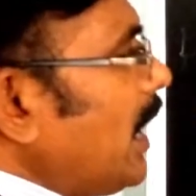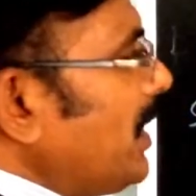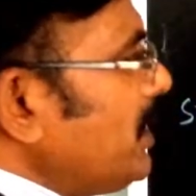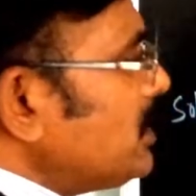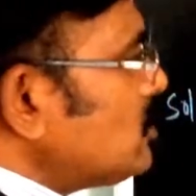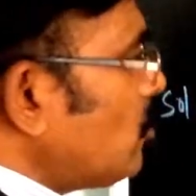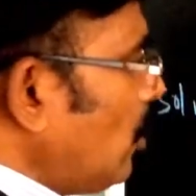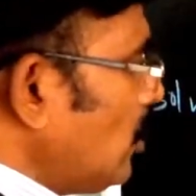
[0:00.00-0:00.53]
N
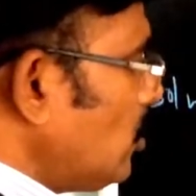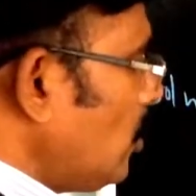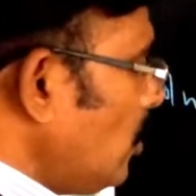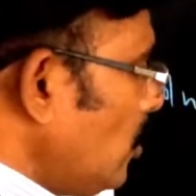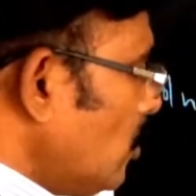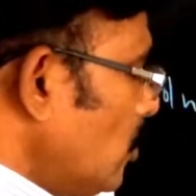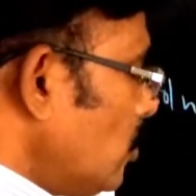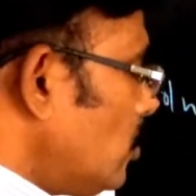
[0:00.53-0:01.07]
is equal
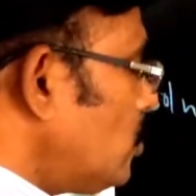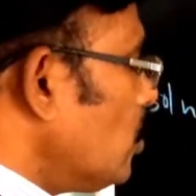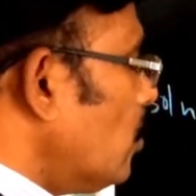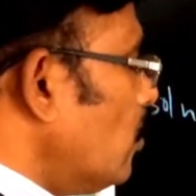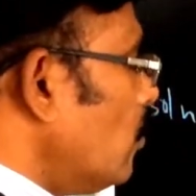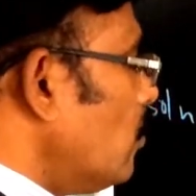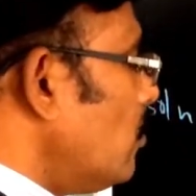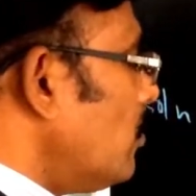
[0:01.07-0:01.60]
to
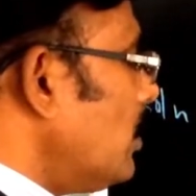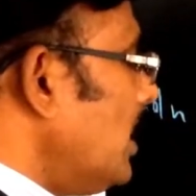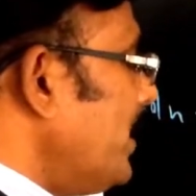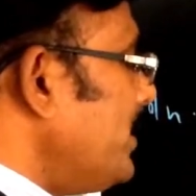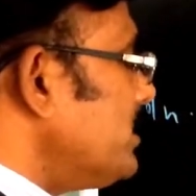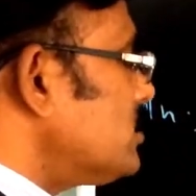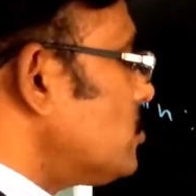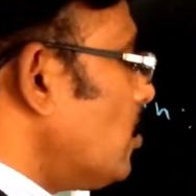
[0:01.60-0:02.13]
2. N
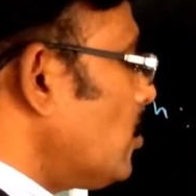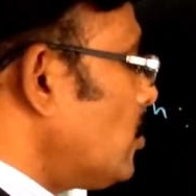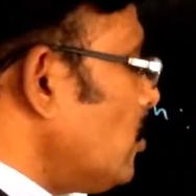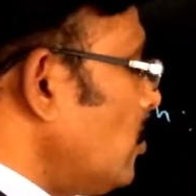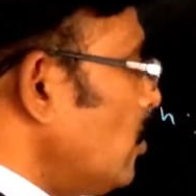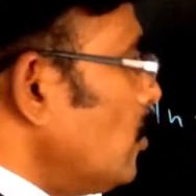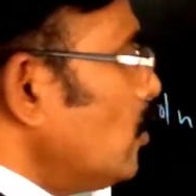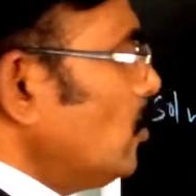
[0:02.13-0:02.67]
is equal
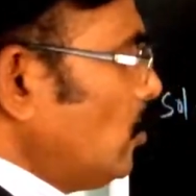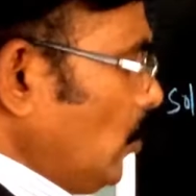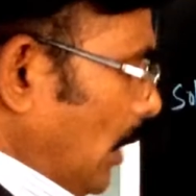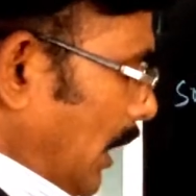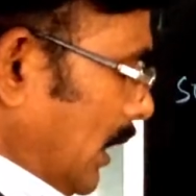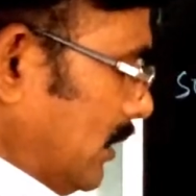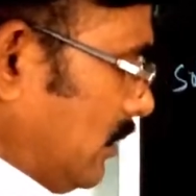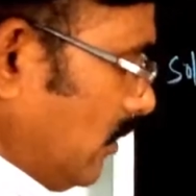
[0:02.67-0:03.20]
to 2
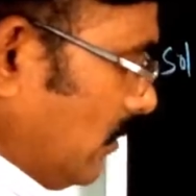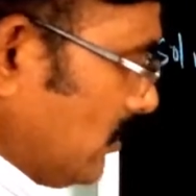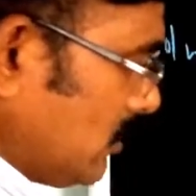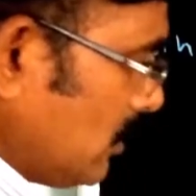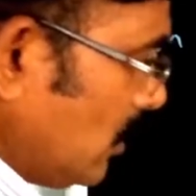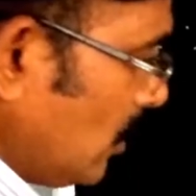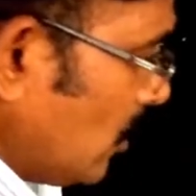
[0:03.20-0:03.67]
electron.